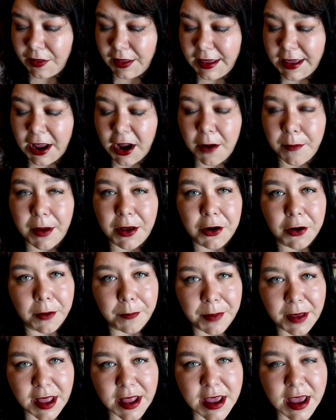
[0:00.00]
they care about her
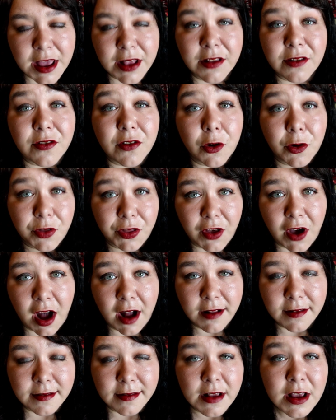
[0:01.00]
opinions, her
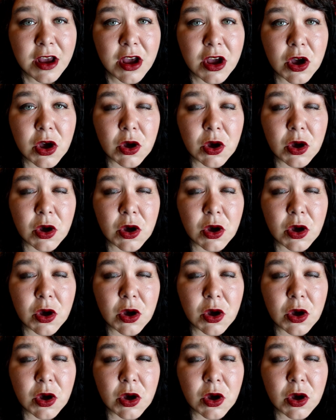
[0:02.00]
thoughts.